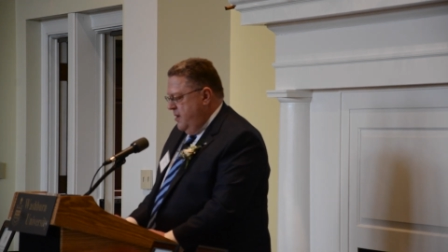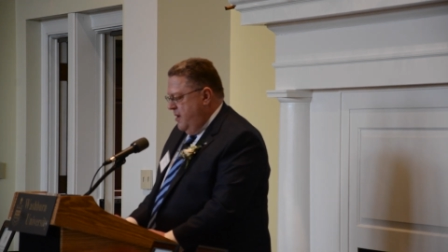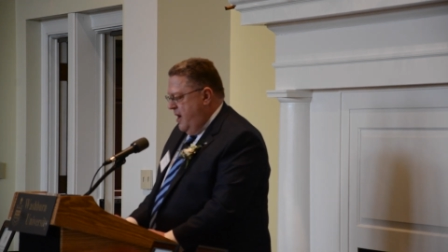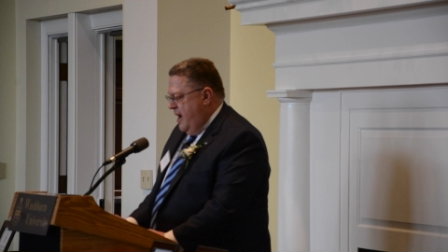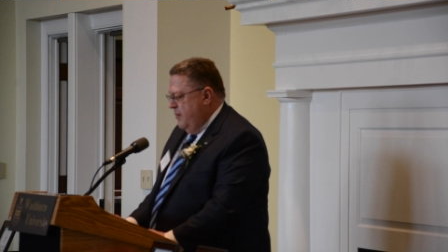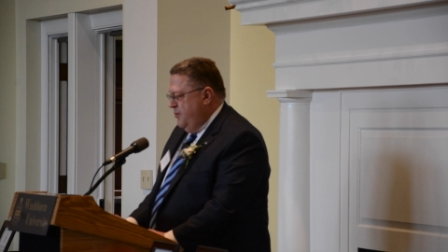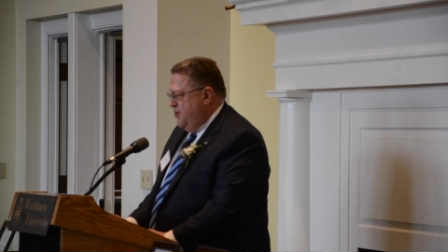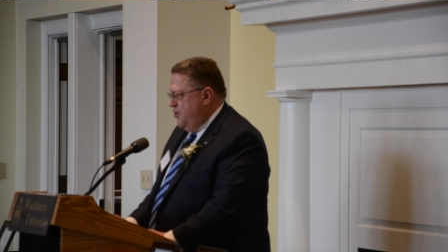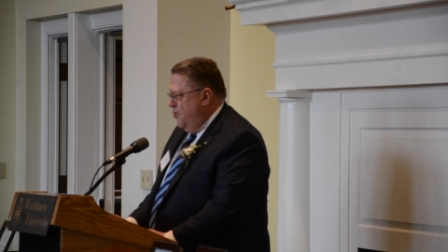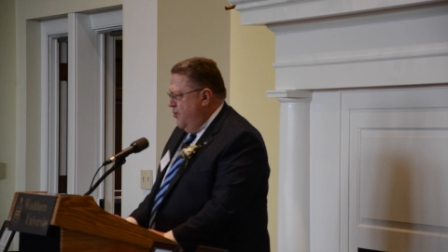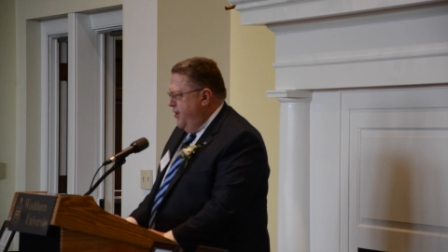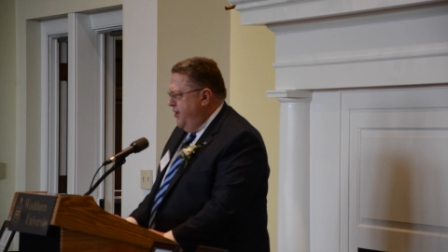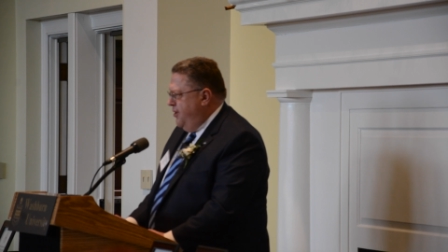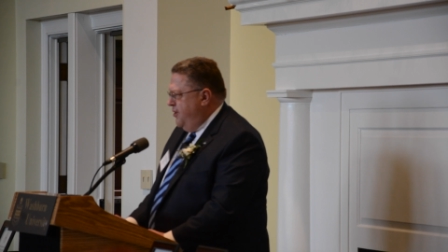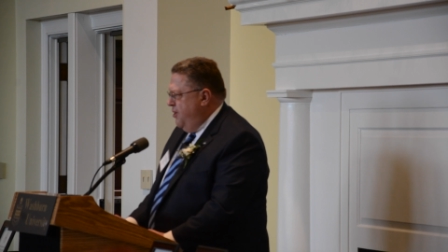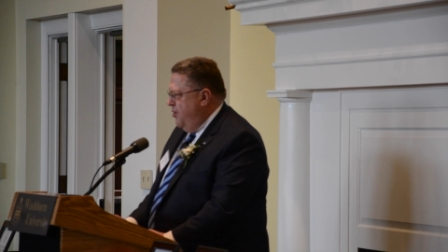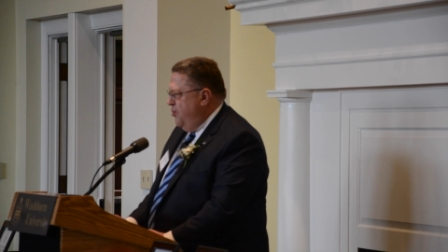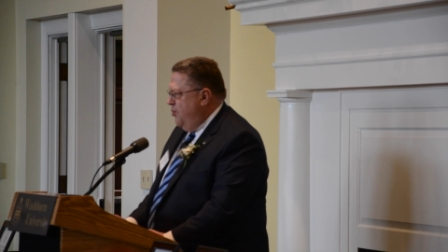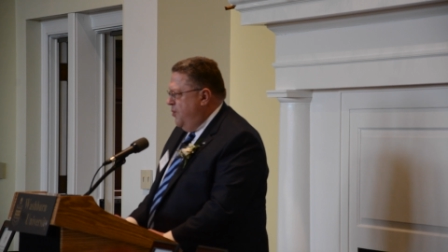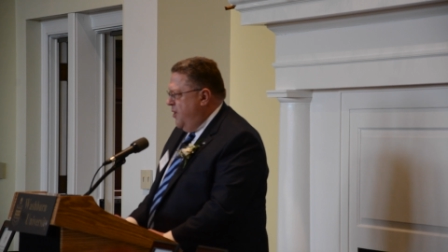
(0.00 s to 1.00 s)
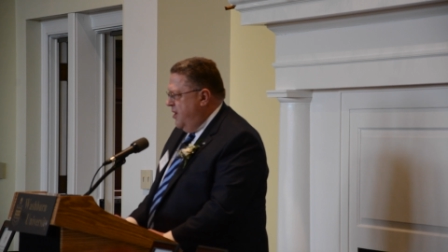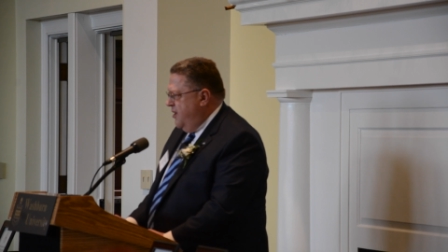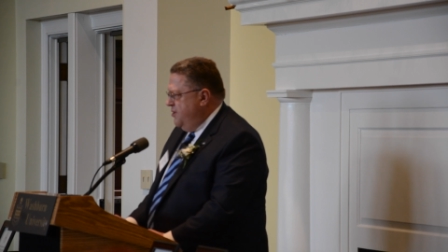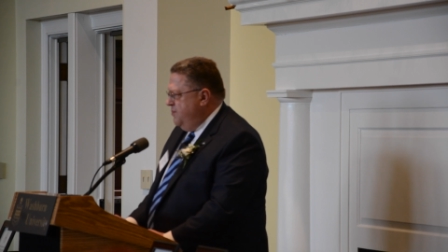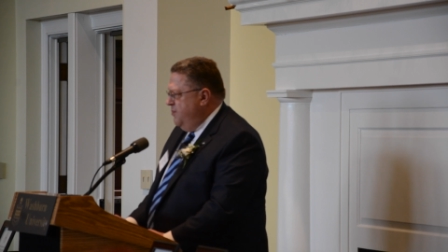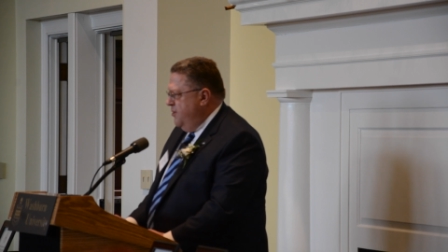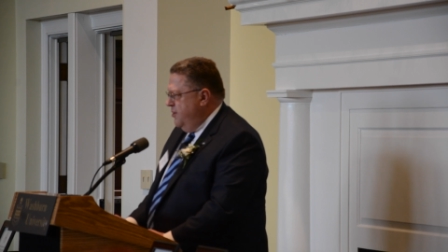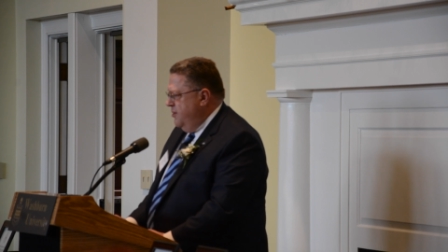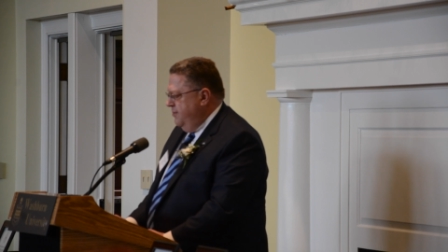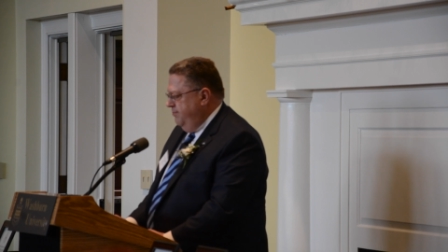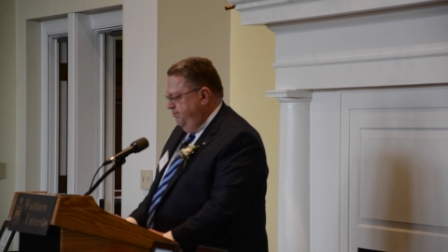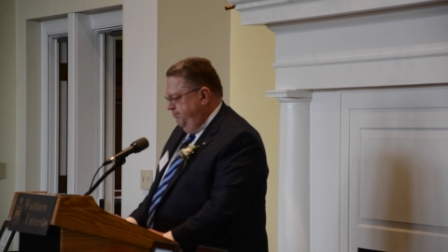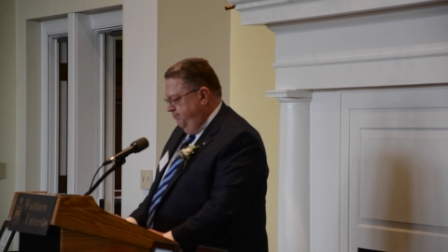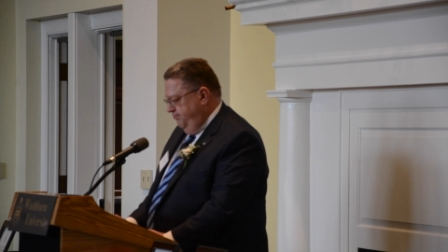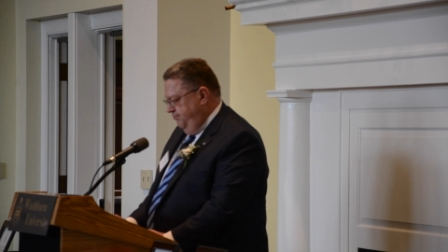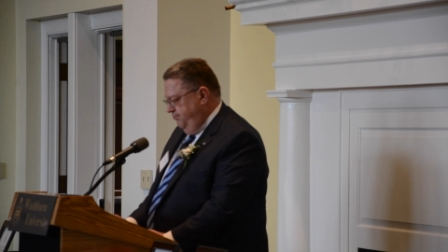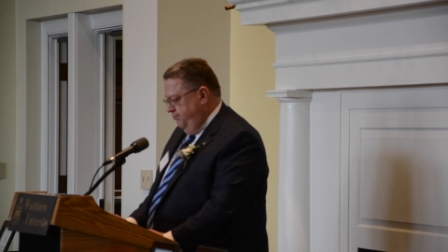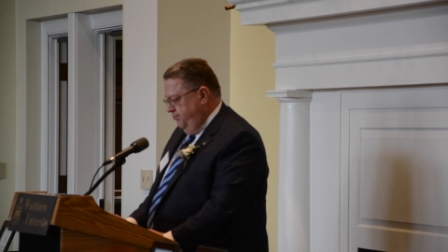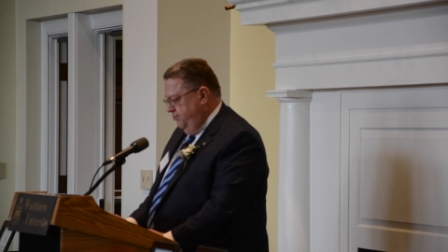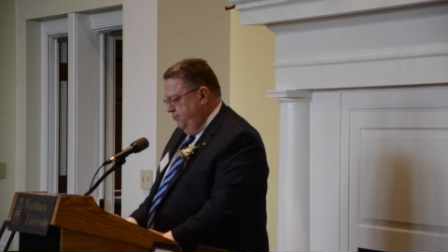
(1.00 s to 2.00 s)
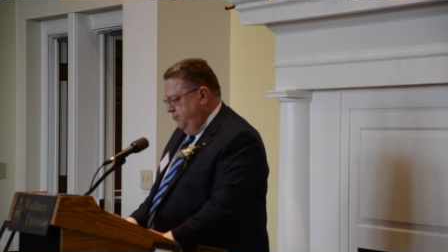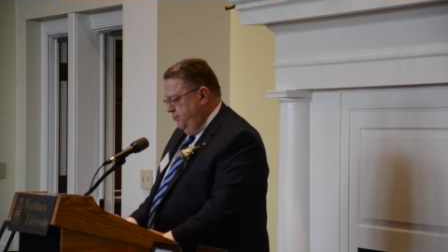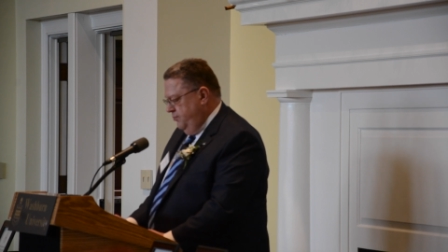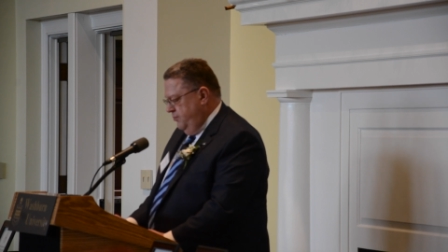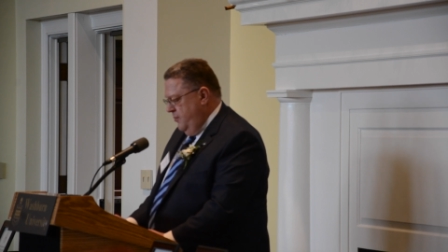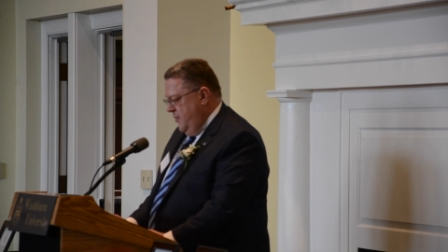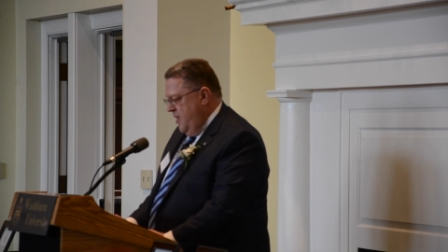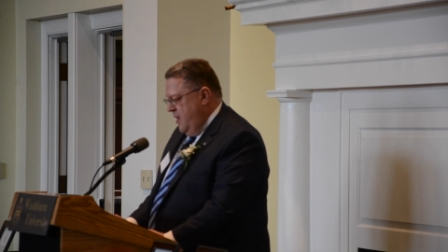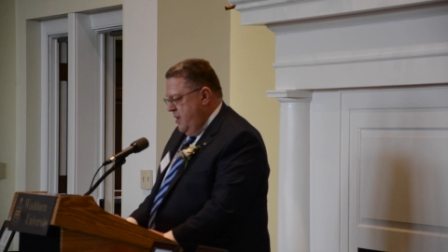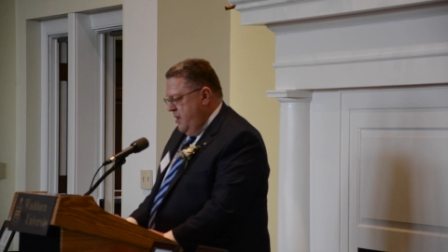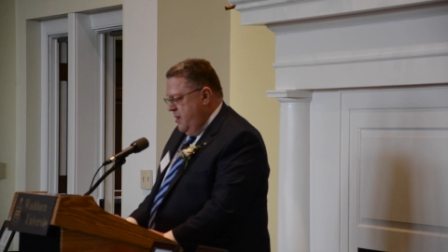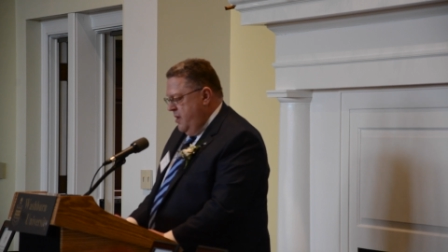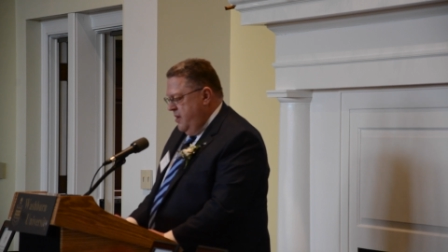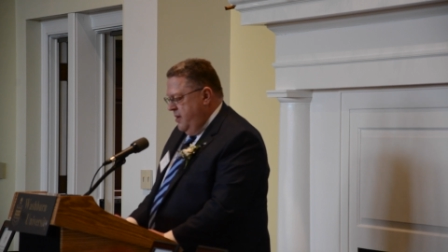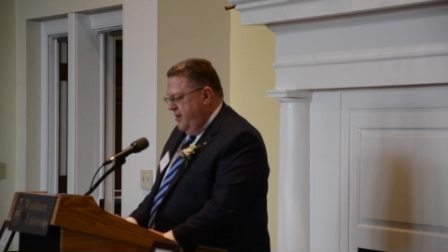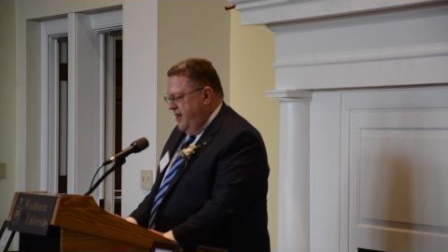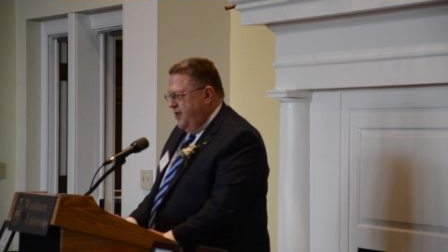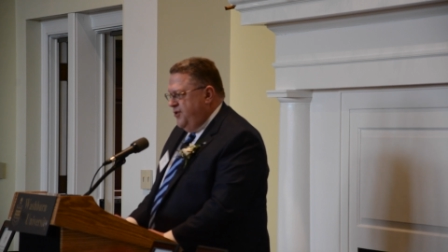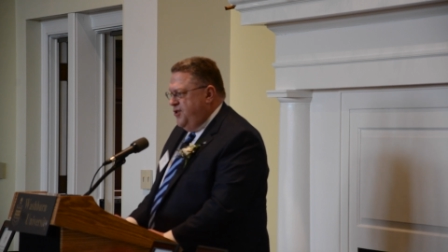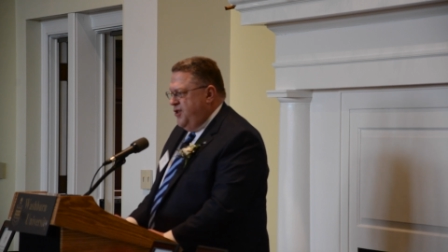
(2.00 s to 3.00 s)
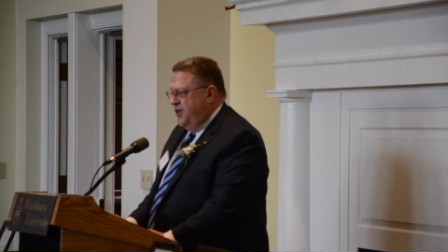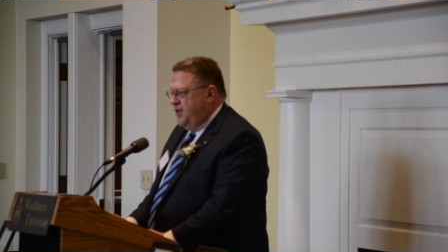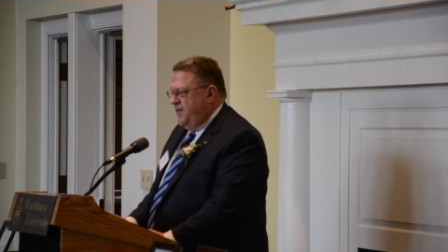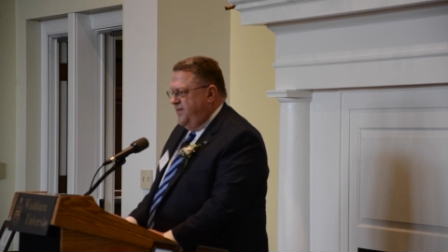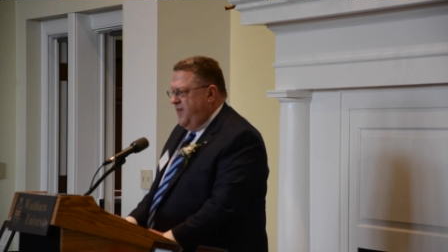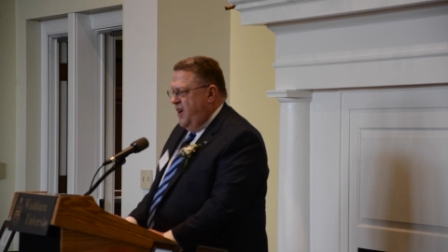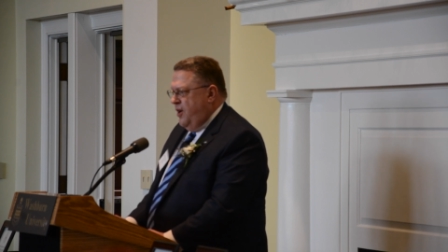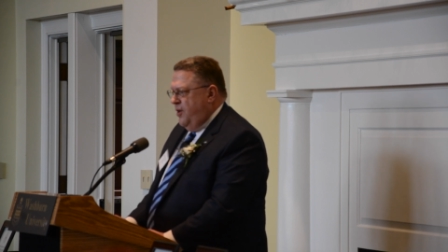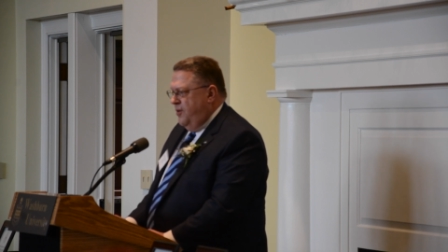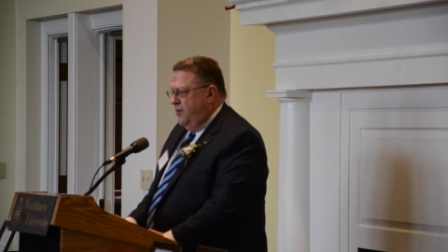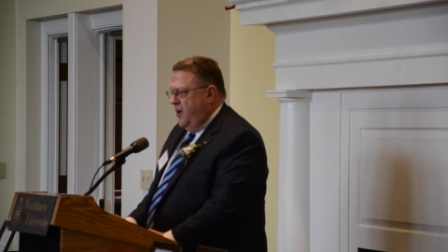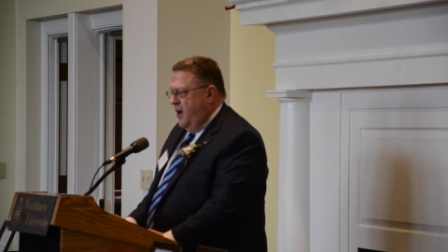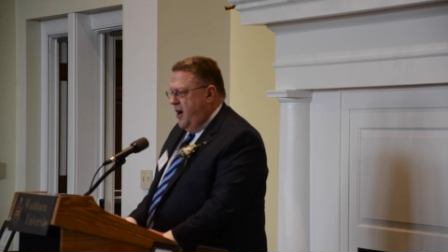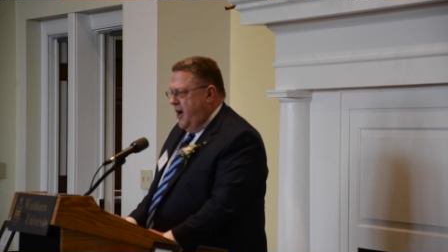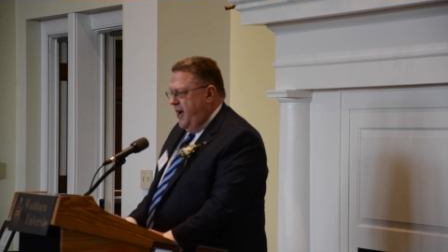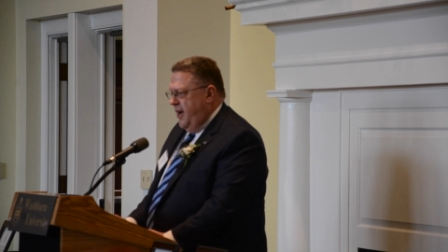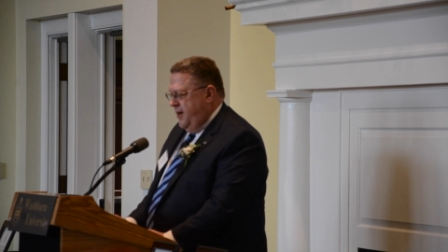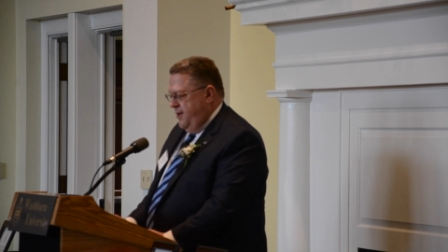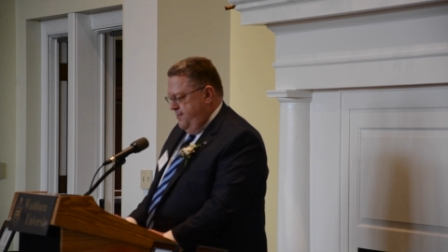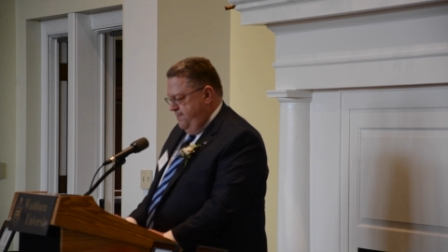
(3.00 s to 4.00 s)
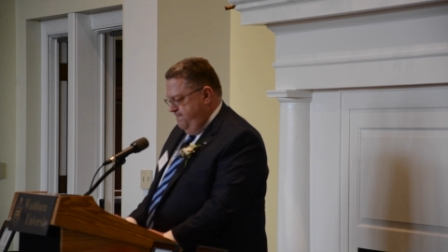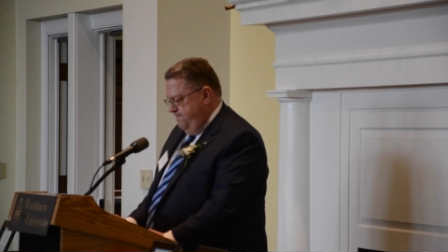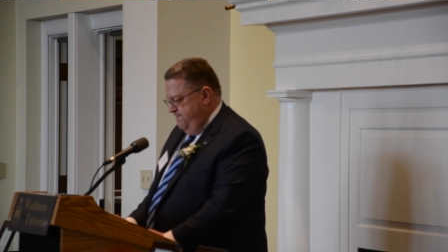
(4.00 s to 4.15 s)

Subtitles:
I was going to go to Washburn. It just felt right.